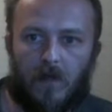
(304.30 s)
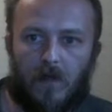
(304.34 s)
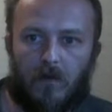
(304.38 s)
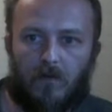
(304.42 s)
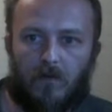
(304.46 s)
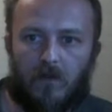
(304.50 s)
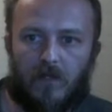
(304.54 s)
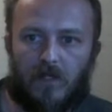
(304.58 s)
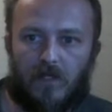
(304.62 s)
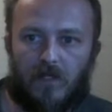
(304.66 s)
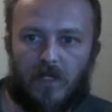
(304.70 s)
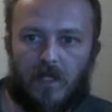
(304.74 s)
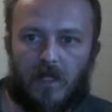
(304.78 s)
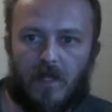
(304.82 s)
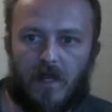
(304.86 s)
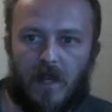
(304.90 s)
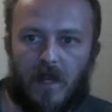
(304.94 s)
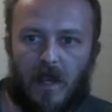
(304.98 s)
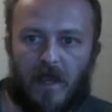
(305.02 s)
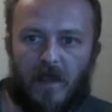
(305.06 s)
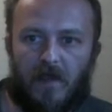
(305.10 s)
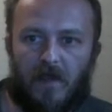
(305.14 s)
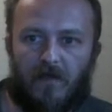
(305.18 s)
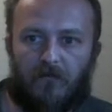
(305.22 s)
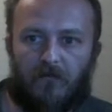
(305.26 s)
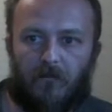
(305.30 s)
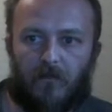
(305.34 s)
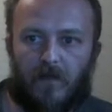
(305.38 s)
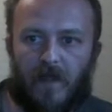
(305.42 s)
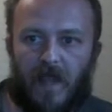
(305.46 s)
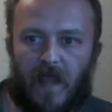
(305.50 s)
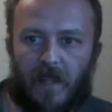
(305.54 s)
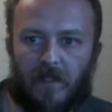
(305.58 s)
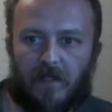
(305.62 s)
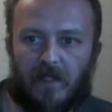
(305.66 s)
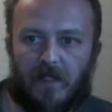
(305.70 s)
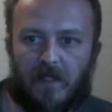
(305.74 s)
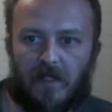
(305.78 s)
which should not have
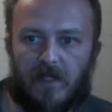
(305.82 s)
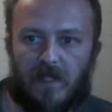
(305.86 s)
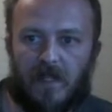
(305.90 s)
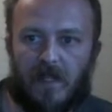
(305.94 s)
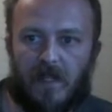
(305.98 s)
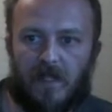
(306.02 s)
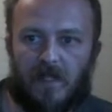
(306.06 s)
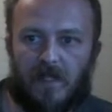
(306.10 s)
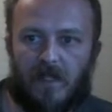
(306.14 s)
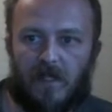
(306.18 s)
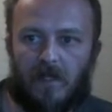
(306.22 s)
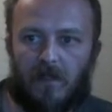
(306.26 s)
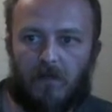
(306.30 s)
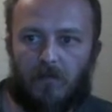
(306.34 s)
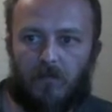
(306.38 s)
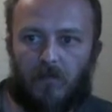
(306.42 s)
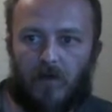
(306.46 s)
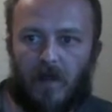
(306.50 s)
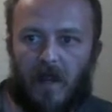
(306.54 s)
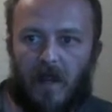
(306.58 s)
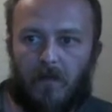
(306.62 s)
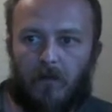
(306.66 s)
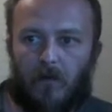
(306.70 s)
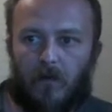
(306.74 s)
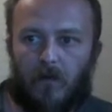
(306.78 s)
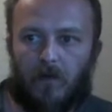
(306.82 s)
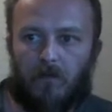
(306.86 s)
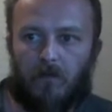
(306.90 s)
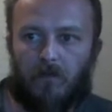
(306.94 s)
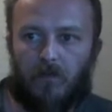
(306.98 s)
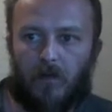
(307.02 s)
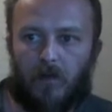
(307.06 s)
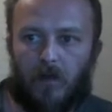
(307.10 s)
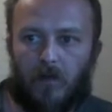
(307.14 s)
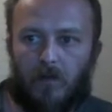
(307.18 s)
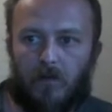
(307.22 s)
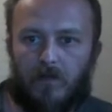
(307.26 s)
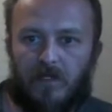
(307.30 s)
reacted to any of the primer and
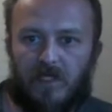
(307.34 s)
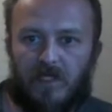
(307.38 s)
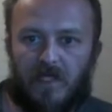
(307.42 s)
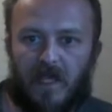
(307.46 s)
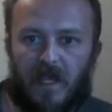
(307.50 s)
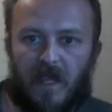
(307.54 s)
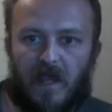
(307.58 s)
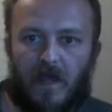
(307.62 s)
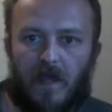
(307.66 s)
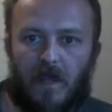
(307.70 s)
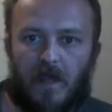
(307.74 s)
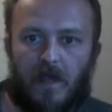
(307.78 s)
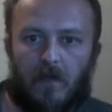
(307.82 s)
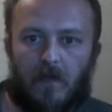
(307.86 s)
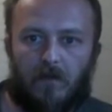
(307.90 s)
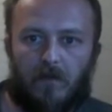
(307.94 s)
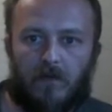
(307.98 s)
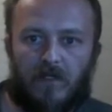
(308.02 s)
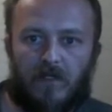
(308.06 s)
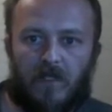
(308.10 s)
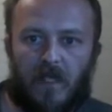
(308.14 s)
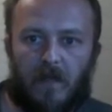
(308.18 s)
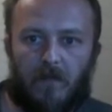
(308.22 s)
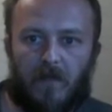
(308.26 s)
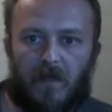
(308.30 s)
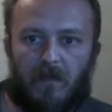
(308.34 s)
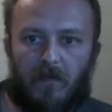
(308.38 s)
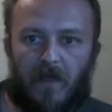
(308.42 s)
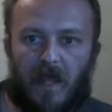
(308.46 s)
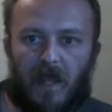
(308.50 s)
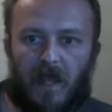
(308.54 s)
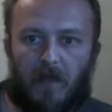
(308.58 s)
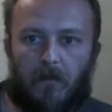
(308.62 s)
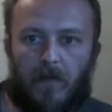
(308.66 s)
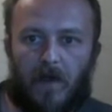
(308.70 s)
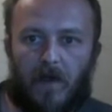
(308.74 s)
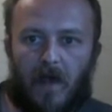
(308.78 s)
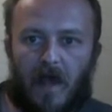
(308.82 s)
probe set, was coming
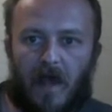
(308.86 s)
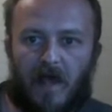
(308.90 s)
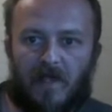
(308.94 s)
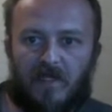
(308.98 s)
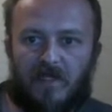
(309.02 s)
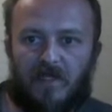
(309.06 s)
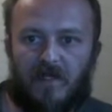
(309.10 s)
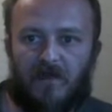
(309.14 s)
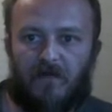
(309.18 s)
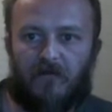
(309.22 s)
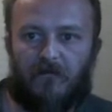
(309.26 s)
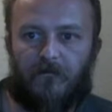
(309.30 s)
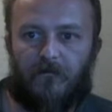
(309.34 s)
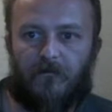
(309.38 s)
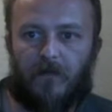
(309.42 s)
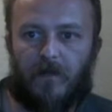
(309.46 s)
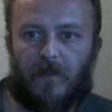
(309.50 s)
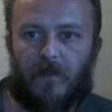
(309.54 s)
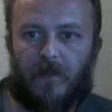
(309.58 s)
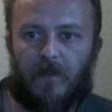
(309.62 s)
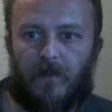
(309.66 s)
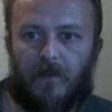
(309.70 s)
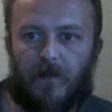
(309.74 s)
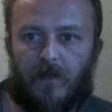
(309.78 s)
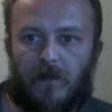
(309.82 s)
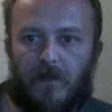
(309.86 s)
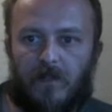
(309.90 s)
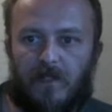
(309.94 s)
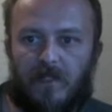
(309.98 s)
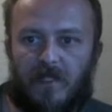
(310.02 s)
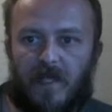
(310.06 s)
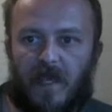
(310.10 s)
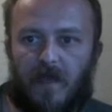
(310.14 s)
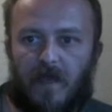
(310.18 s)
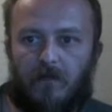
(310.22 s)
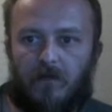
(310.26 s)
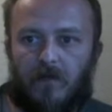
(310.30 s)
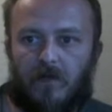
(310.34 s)
back positive for the third
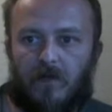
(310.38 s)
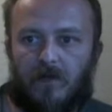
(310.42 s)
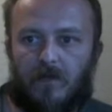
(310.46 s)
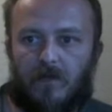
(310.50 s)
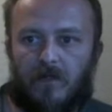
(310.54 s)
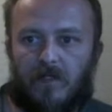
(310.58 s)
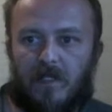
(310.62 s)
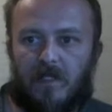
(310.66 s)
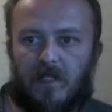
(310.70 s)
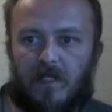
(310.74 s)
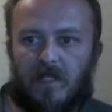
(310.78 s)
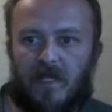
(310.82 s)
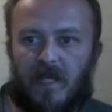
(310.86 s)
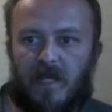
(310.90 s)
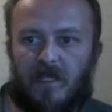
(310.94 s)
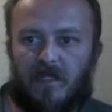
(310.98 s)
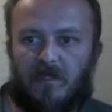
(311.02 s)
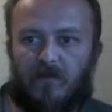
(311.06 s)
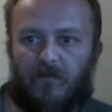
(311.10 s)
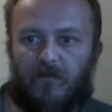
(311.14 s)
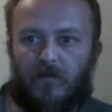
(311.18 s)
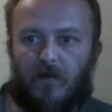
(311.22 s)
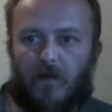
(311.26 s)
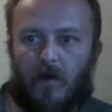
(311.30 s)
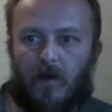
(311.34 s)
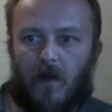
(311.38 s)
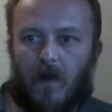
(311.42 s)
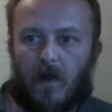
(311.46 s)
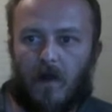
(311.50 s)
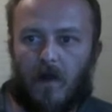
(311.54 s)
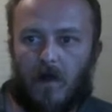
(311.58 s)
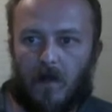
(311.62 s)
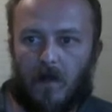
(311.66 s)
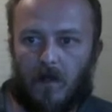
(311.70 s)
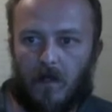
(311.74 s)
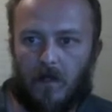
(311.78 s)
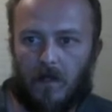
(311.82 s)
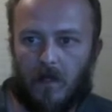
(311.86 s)
set, which was the test for
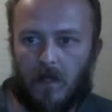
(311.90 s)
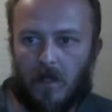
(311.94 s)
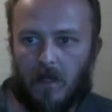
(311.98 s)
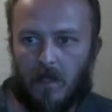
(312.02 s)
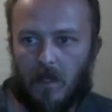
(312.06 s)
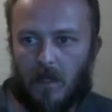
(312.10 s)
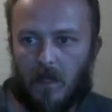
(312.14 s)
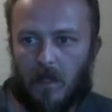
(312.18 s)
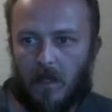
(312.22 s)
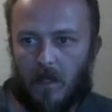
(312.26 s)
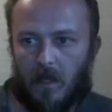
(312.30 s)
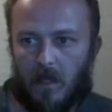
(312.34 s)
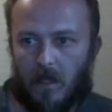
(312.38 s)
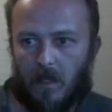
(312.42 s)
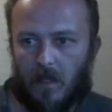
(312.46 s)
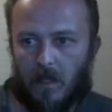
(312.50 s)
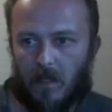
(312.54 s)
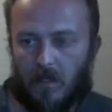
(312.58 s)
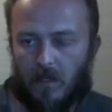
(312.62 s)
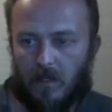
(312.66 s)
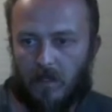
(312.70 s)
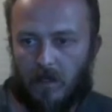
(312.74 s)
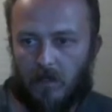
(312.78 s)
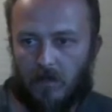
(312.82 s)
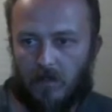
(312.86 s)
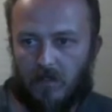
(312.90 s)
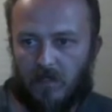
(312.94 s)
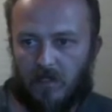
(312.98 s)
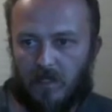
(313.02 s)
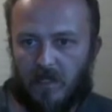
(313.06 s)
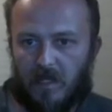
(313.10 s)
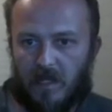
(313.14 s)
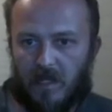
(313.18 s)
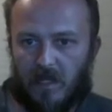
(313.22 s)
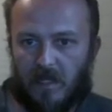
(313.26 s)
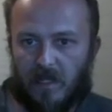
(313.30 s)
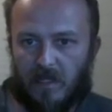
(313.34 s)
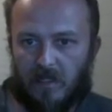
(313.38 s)
all those
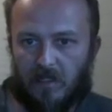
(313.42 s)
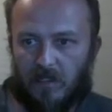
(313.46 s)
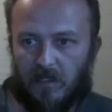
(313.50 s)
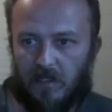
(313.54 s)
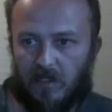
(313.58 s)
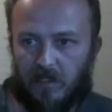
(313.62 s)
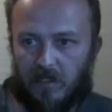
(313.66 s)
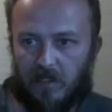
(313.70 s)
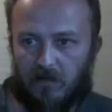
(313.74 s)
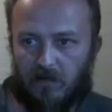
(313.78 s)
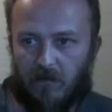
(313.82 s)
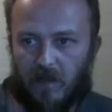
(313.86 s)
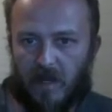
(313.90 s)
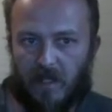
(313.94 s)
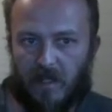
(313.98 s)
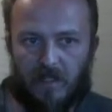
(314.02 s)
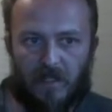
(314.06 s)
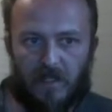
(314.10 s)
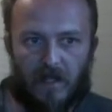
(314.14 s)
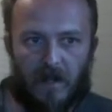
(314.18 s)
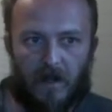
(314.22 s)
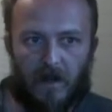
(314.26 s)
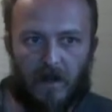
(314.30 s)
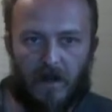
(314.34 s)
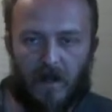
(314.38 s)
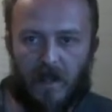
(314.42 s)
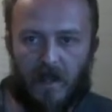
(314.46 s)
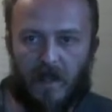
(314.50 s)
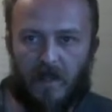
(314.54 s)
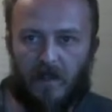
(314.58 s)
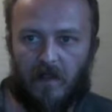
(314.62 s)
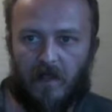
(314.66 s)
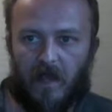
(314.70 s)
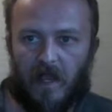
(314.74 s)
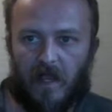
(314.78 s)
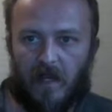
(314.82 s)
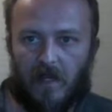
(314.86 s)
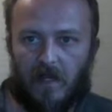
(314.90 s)
things right there
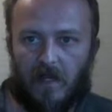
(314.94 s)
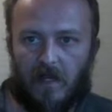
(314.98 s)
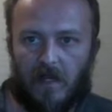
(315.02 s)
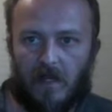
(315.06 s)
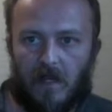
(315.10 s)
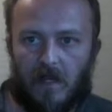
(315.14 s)
highlighted.